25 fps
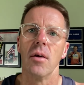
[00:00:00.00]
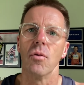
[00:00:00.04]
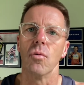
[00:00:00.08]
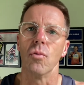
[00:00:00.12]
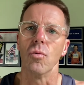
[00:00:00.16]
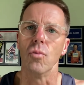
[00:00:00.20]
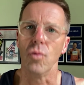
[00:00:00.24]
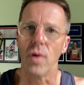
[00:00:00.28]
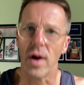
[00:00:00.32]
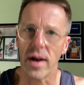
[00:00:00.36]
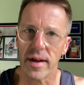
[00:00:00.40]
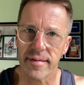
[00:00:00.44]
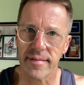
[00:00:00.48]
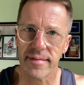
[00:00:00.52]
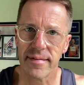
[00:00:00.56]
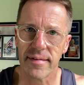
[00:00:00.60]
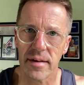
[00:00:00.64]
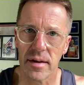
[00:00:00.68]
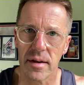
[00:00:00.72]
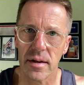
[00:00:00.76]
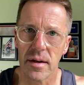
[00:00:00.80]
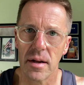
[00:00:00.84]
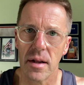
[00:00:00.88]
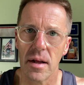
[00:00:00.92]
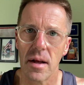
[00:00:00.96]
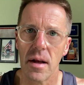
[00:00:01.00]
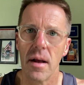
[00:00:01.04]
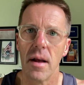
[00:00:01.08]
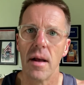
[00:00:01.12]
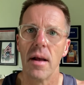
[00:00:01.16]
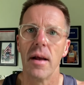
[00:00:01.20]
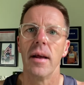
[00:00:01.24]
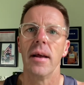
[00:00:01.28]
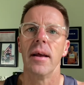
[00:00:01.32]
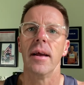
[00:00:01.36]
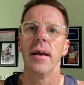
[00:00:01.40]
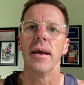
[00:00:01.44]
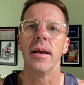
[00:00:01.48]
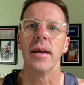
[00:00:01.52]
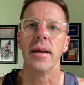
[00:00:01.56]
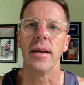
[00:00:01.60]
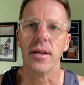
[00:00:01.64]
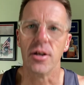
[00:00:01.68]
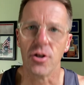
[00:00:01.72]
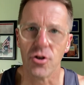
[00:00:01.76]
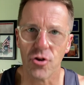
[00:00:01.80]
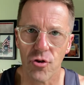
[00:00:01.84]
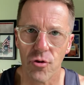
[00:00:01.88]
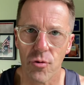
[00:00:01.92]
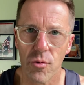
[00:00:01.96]
rested,
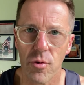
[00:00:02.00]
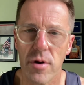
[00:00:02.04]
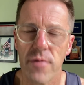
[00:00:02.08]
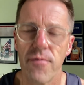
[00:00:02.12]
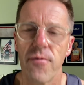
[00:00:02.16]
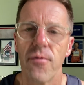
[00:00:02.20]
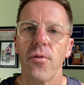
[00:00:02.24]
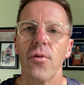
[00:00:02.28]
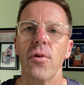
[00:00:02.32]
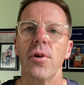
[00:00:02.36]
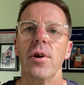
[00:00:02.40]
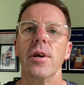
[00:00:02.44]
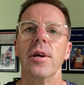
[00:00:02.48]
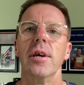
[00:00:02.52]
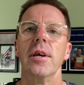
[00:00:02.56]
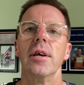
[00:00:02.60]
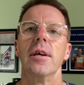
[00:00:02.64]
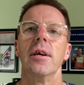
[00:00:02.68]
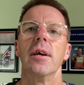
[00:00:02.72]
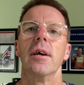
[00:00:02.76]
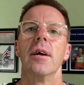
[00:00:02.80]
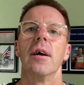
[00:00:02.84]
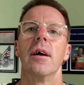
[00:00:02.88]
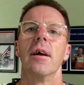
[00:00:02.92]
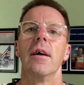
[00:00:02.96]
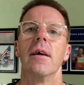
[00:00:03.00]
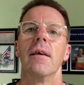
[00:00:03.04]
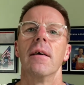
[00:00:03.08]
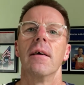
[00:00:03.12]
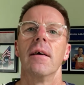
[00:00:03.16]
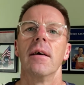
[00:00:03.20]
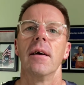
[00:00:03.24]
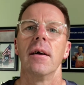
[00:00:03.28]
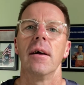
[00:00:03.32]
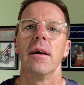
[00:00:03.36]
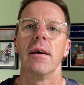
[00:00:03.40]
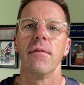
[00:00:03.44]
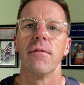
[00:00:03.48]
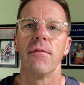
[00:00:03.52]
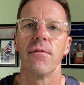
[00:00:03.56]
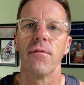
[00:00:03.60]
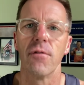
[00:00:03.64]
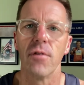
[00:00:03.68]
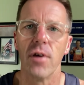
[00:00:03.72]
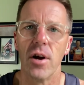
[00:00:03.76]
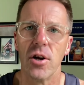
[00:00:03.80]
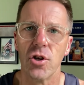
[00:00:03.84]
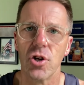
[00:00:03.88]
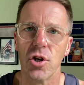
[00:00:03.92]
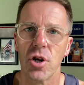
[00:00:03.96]
injury-free,
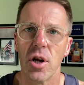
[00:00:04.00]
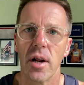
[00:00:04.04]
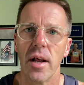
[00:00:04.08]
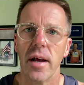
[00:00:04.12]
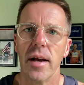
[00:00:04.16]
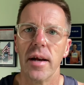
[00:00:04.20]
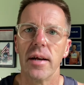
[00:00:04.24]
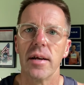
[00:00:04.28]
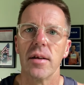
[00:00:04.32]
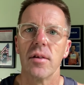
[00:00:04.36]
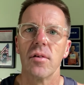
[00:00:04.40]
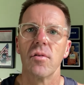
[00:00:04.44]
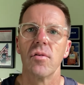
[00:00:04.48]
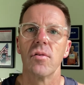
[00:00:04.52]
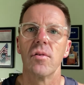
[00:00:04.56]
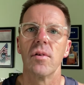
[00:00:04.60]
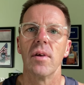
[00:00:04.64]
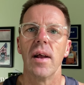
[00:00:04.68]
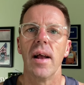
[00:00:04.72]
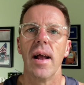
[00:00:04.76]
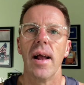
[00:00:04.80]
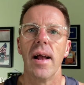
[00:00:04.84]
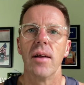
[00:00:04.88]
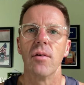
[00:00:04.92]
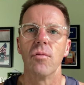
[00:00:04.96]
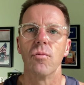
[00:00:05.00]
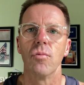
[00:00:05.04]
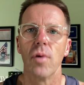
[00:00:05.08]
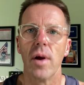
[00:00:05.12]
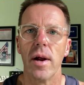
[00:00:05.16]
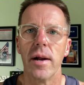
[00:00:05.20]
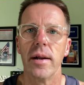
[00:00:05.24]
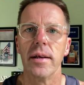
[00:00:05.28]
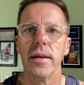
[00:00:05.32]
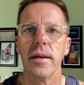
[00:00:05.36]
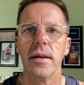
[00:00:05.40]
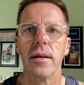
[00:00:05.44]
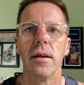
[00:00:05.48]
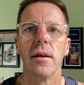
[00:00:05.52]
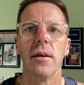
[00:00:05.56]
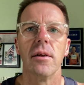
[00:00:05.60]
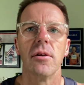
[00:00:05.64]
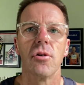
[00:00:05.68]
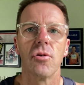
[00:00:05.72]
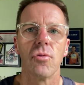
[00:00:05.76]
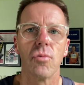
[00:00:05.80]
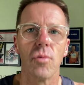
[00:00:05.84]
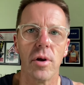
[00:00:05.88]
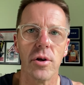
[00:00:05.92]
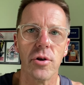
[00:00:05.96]
fresh legs, and ready
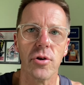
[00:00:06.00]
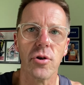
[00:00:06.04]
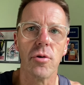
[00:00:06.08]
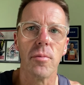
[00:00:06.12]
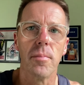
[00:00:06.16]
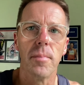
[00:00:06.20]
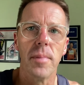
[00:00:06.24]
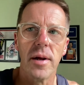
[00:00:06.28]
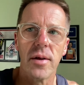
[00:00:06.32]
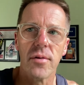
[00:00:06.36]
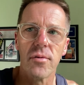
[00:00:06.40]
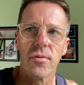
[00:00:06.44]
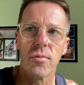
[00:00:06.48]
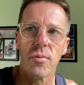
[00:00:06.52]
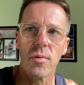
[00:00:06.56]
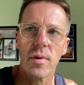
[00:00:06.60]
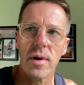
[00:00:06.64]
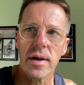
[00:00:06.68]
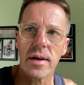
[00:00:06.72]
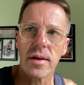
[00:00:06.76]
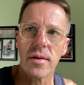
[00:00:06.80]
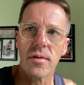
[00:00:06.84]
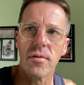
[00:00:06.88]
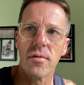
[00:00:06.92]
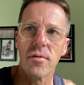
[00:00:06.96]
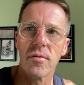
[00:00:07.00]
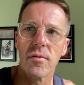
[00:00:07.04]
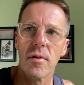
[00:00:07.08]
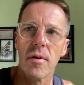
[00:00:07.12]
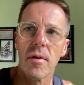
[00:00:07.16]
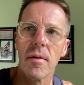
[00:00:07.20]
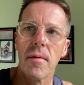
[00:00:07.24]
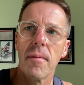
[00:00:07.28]
to run your best race.